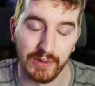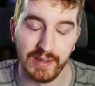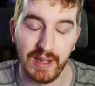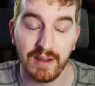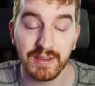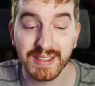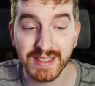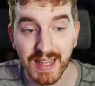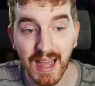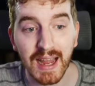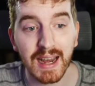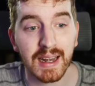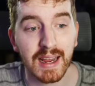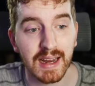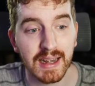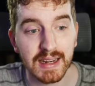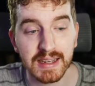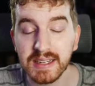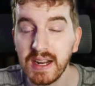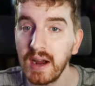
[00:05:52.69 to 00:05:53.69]
Now it's not
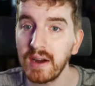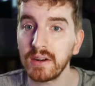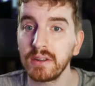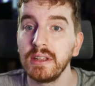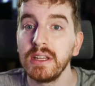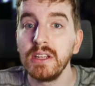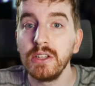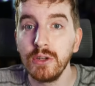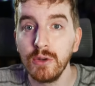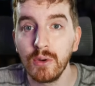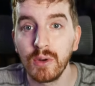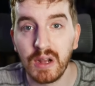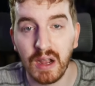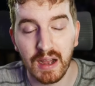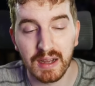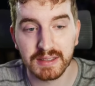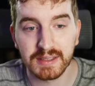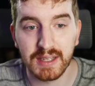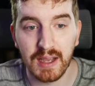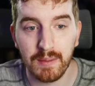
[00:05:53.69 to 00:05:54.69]
an entirely new
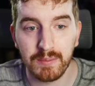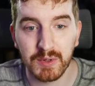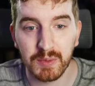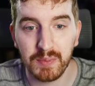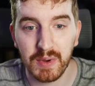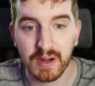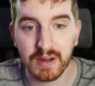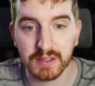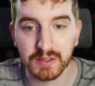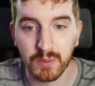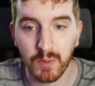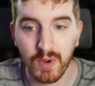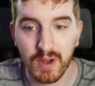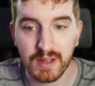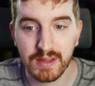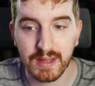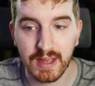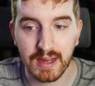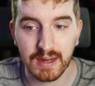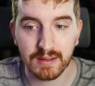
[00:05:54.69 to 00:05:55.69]
concept, but it's
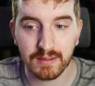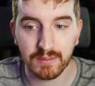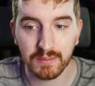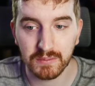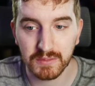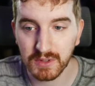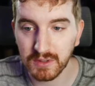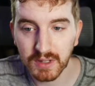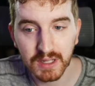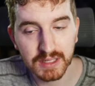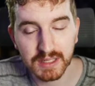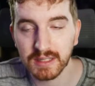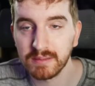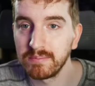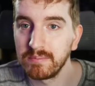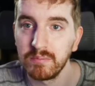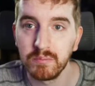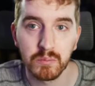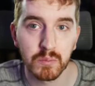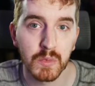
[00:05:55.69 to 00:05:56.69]
one that you get to
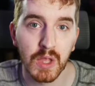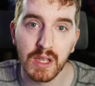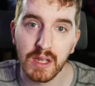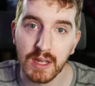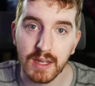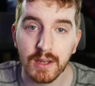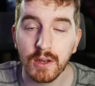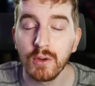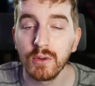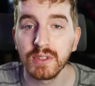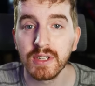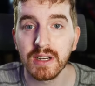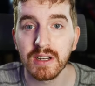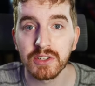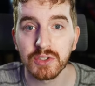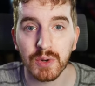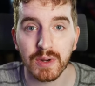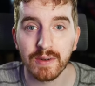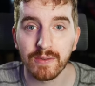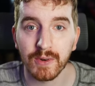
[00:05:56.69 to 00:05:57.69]
use and
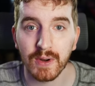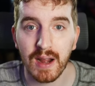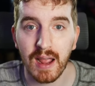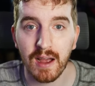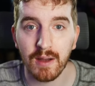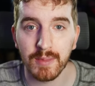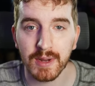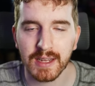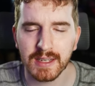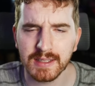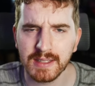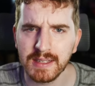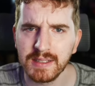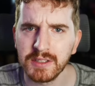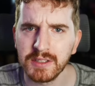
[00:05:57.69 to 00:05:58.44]
enjoy for now because these